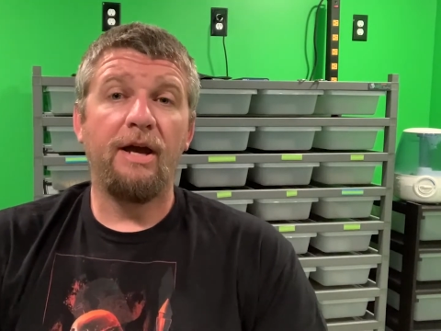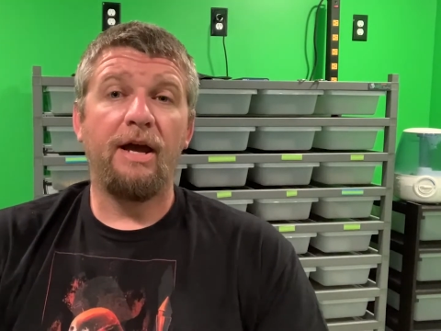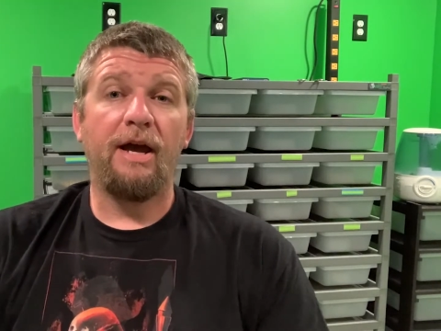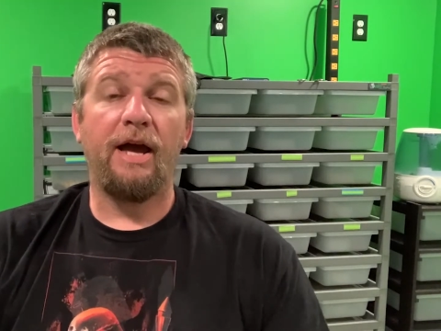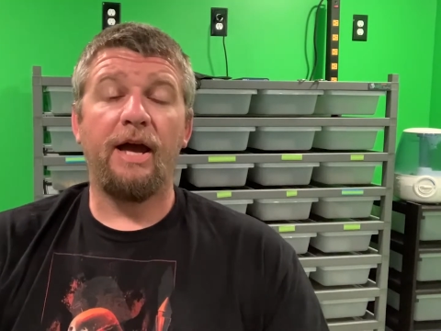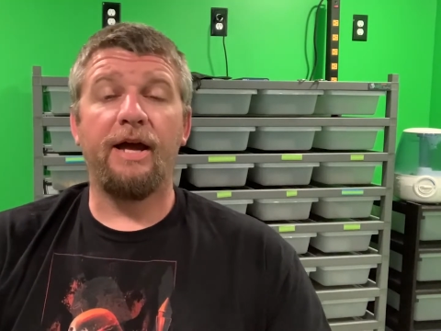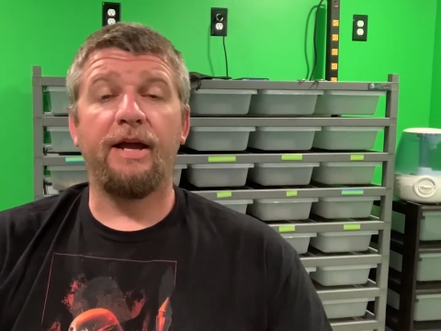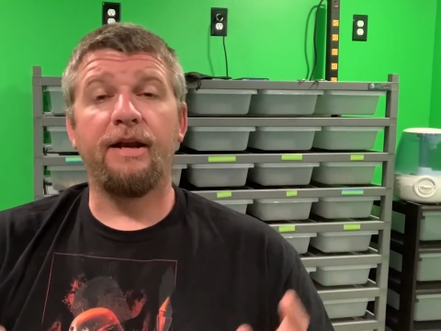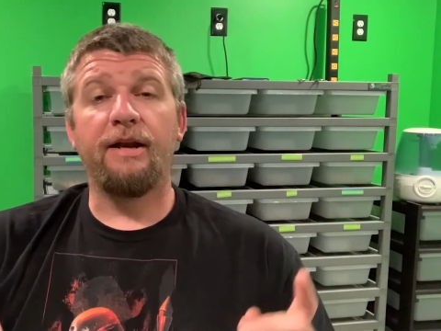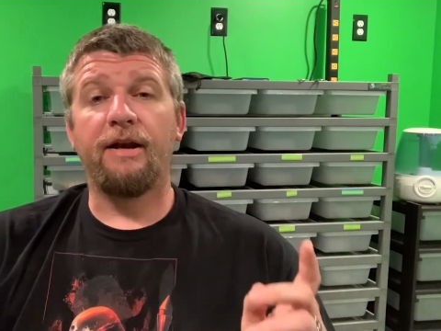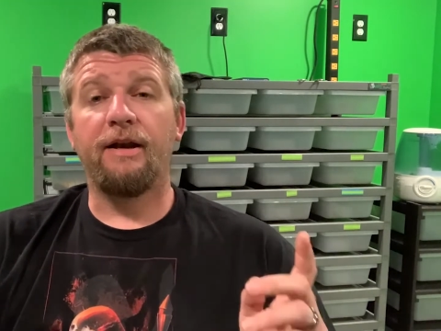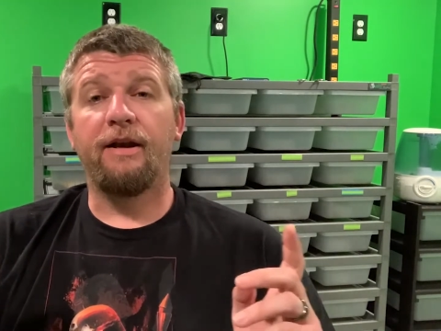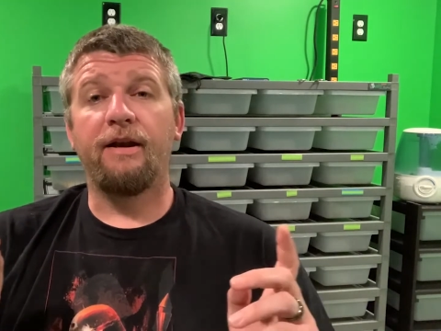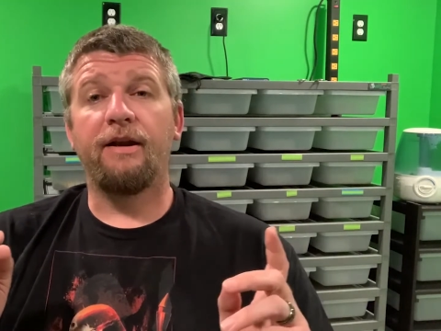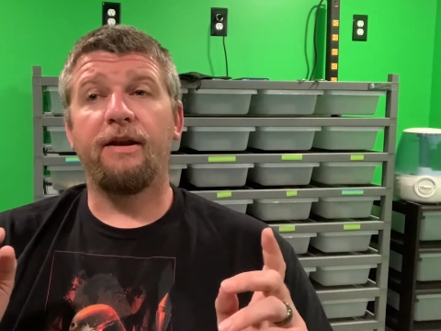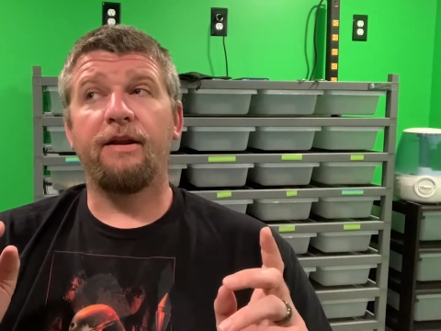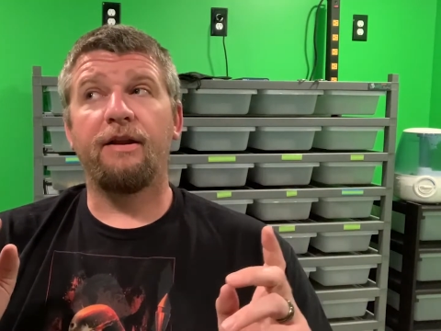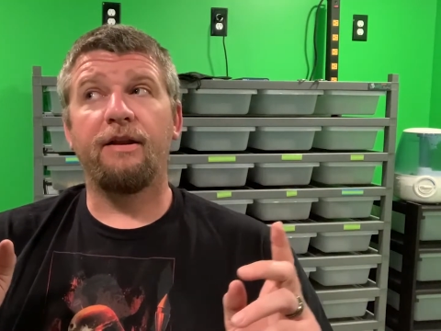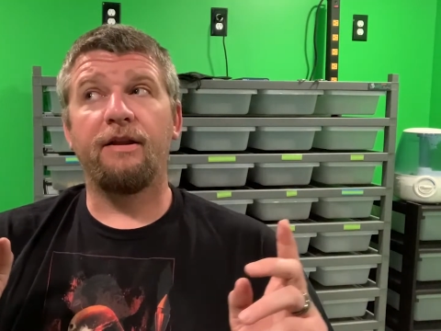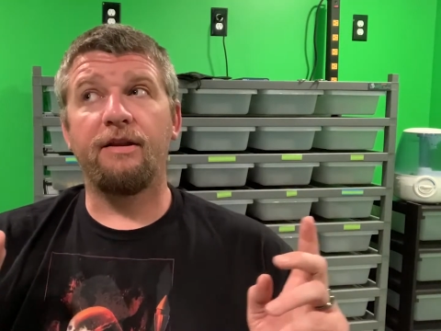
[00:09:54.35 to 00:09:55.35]
And
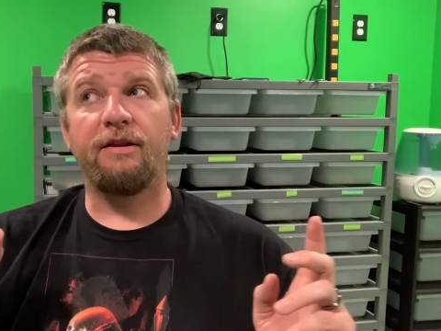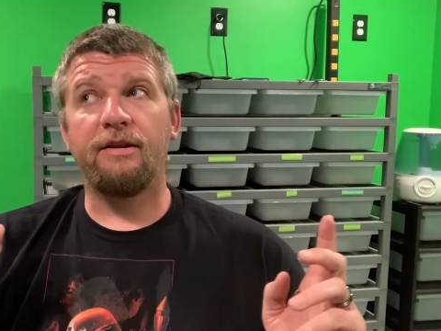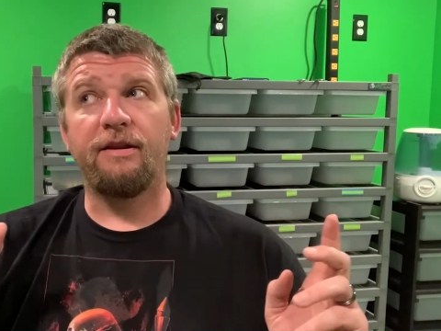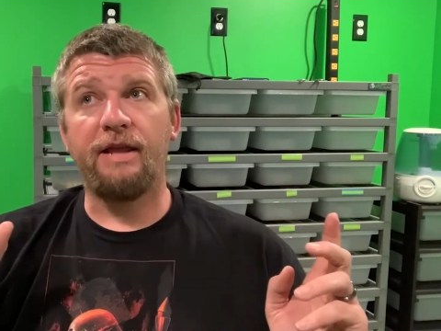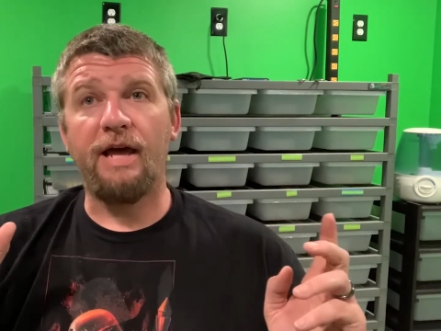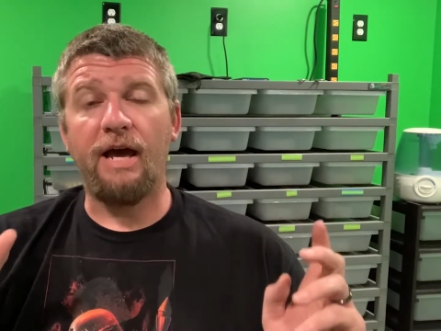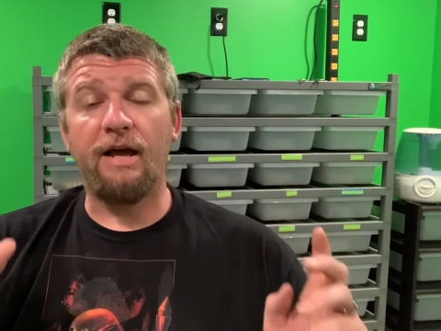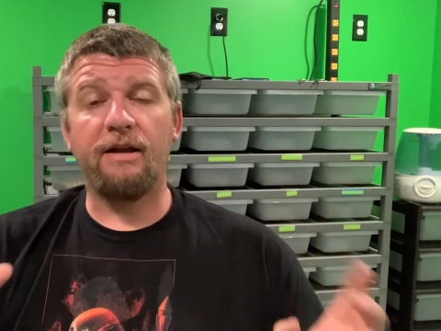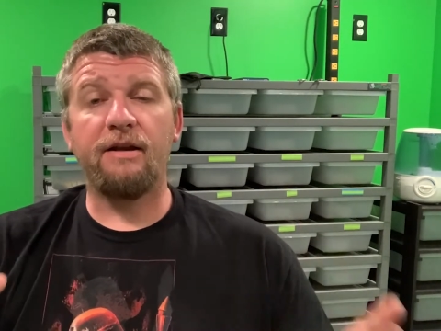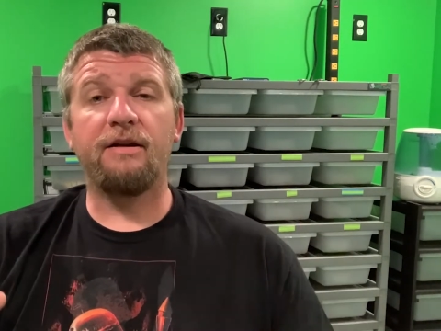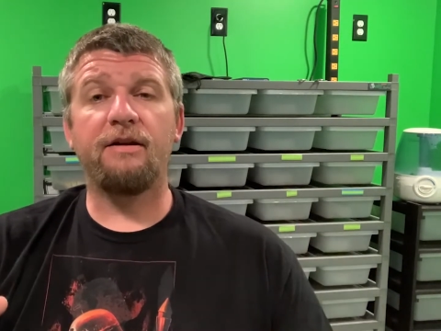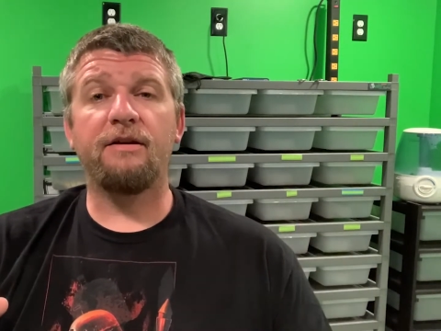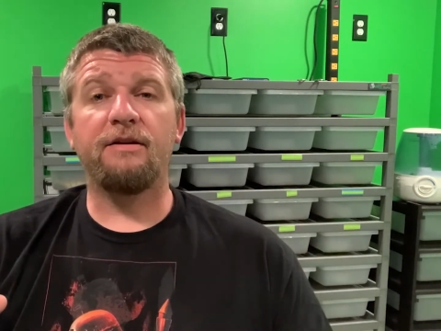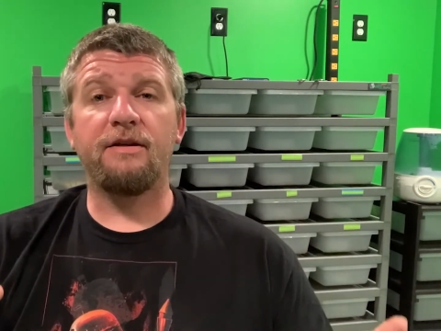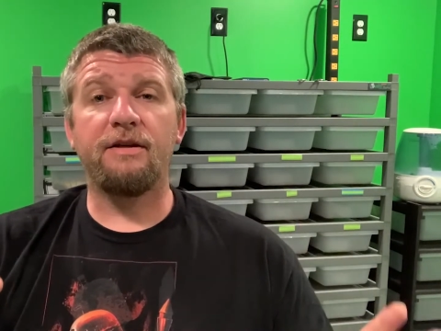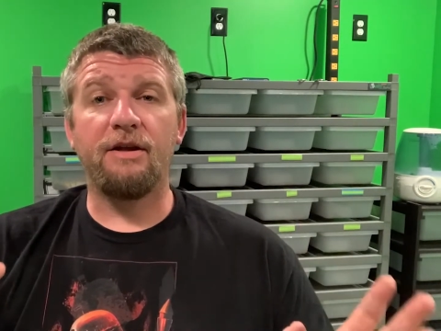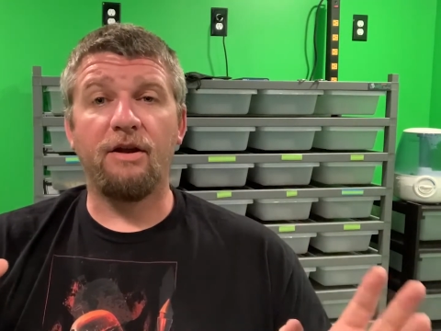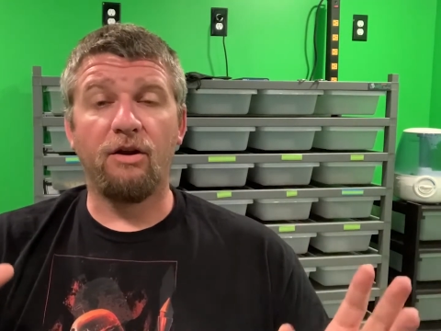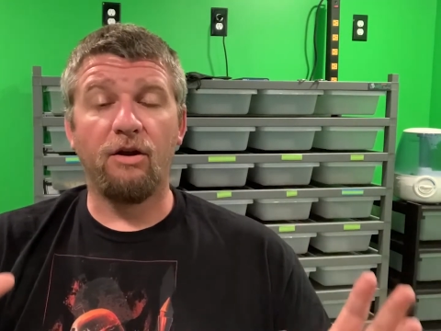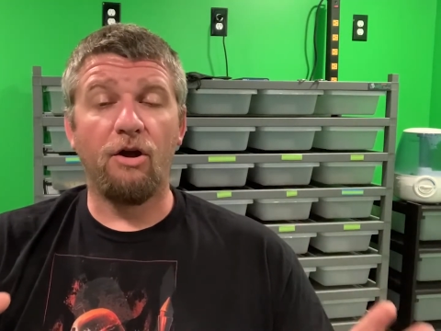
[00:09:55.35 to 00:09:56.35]
that
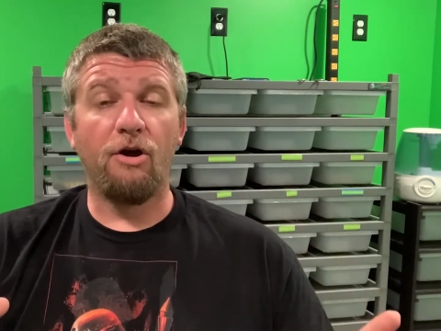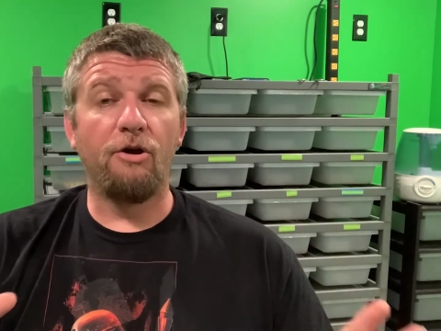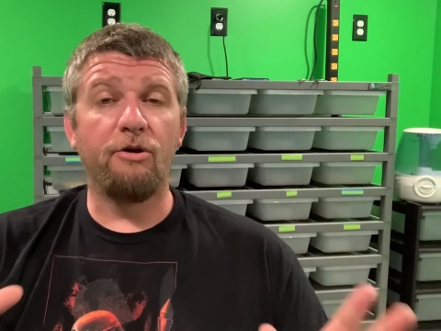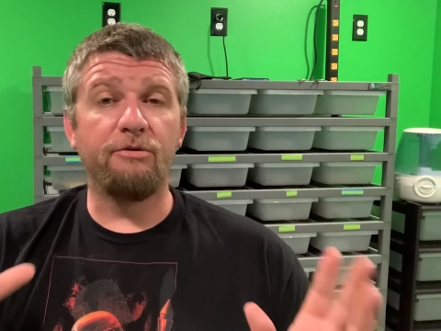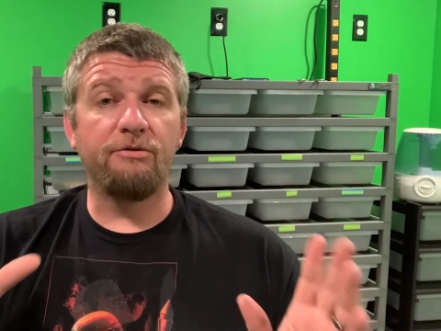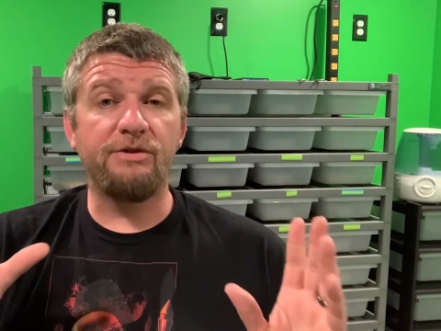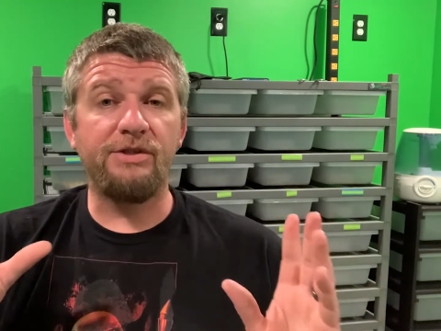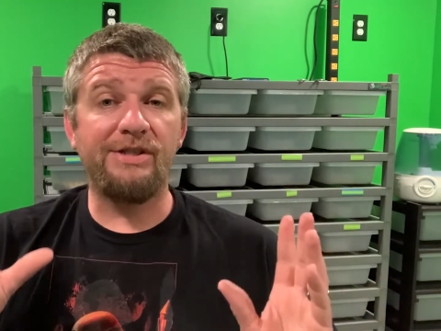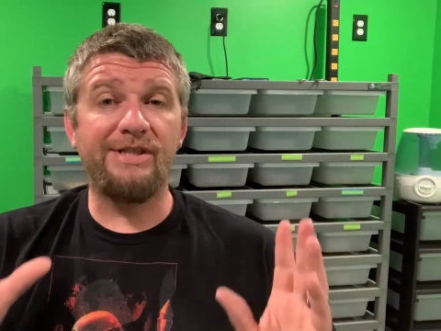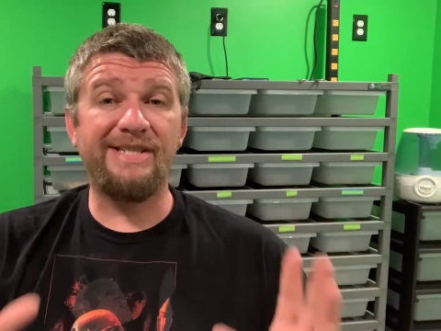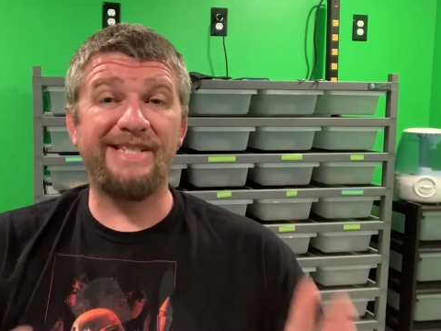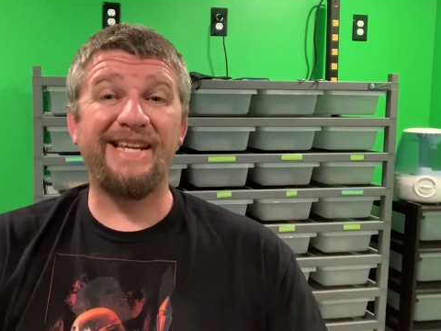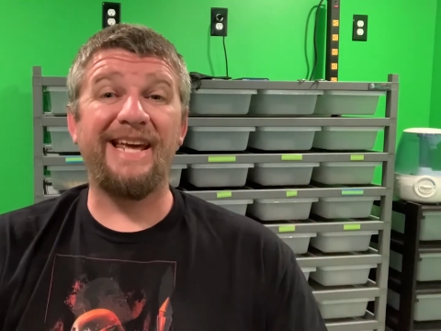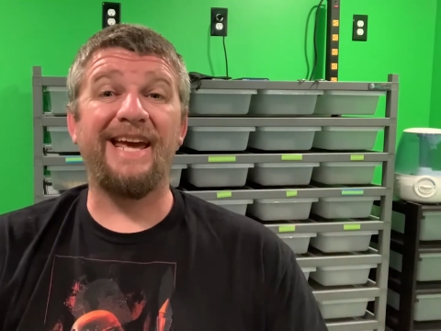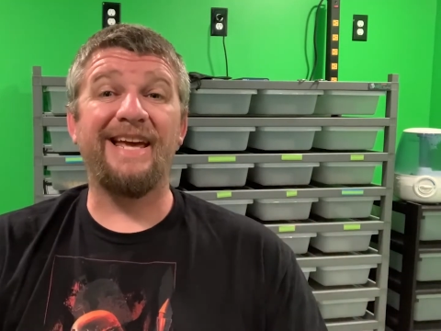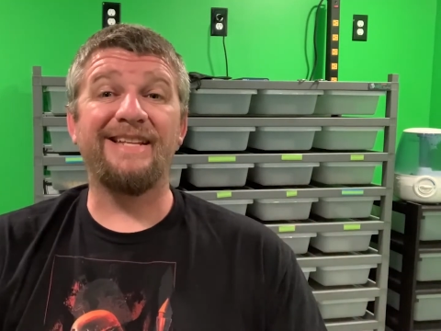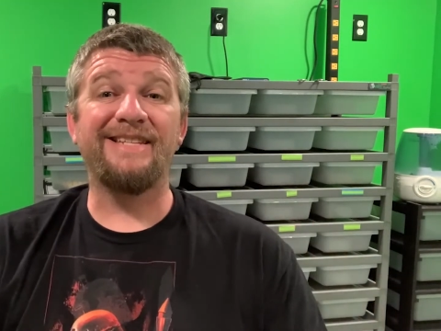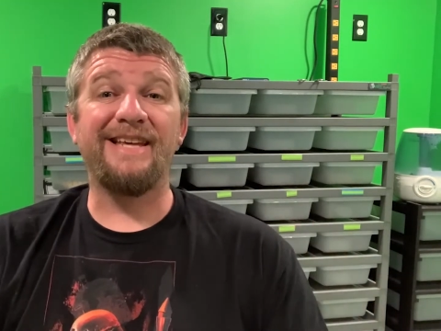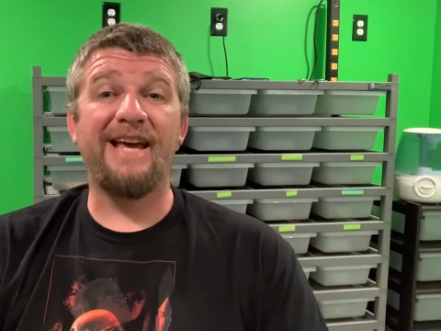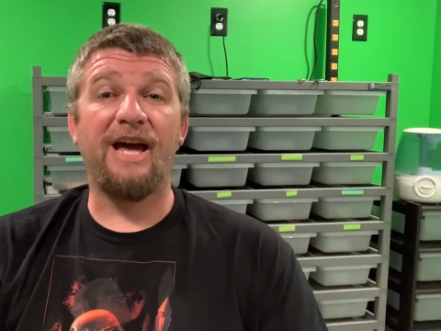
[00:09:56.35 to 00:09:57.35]
alone
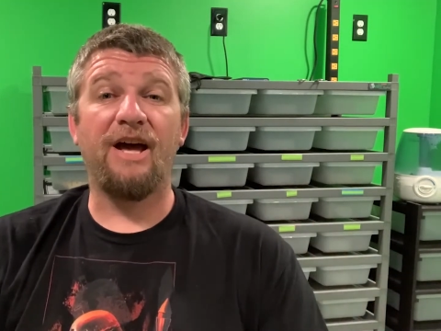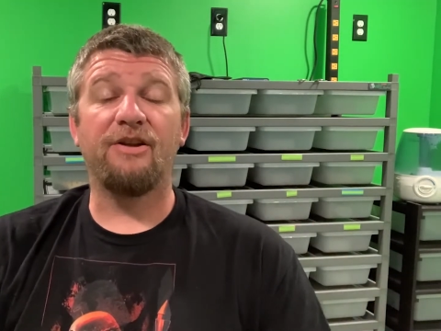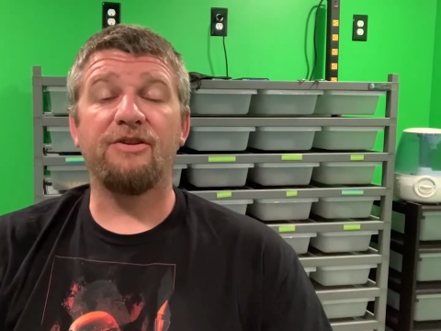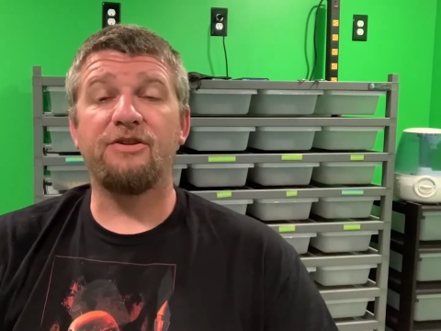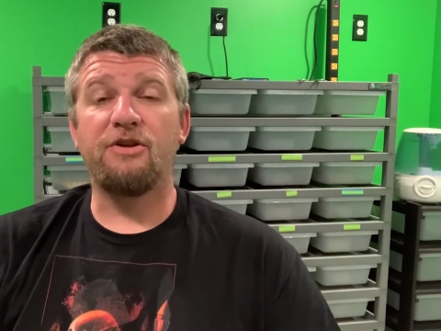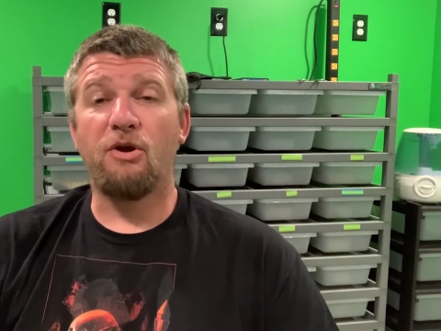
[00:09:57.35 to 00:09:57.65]
stands out.